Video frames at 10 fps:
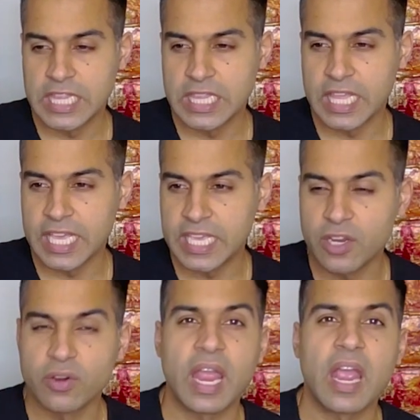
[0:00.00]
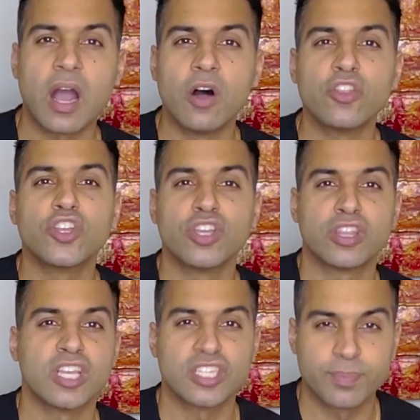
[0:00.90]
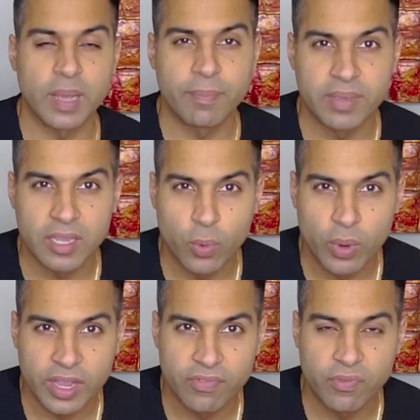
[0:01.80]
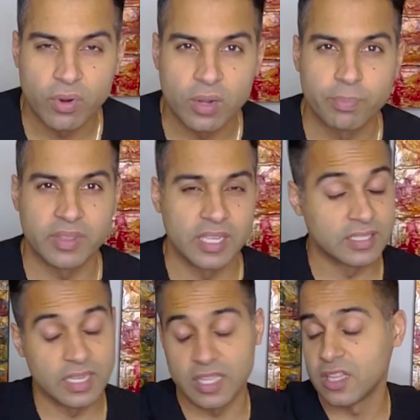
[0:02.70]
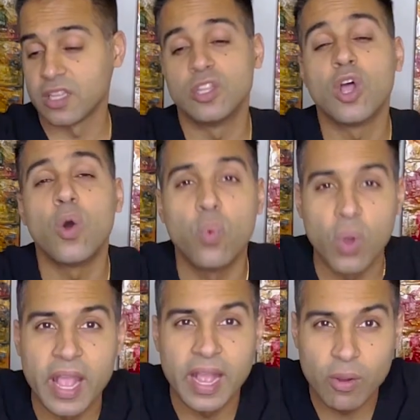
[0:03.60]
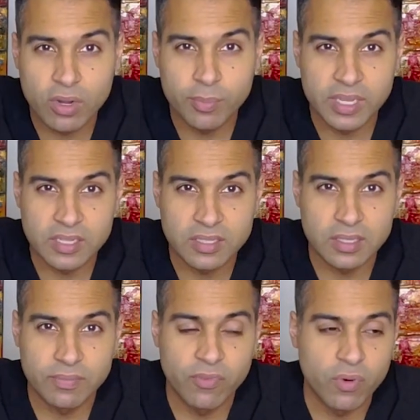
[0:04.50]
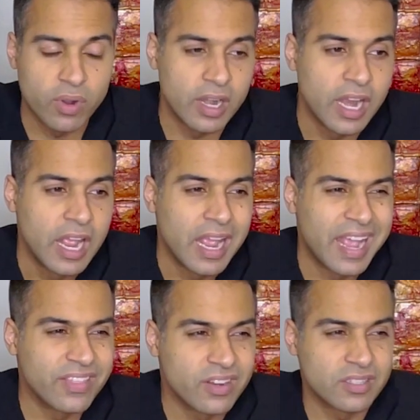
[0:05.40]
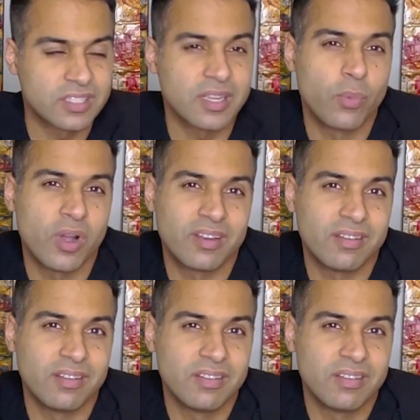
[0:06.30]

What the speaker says: they hear all the good things about being awake for it, but they say, no way, I want to be asleep for it. And they're somewhat